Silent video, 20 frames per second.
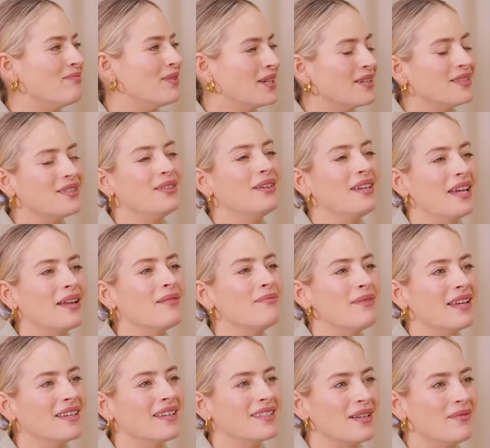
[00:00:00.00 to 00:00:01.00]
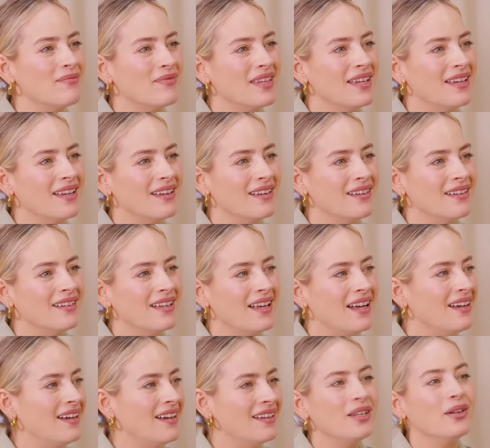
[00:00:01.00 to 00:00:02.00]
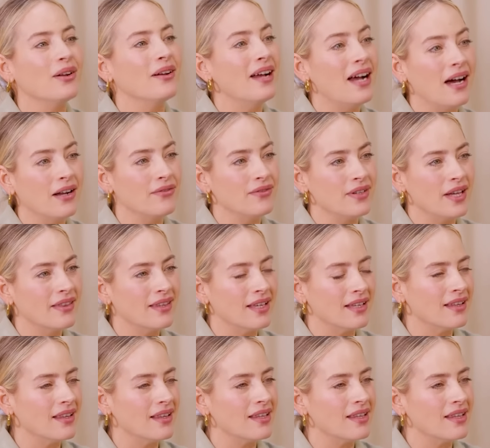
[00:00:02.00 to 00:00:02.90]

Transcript: Because you can make something, out of nothing.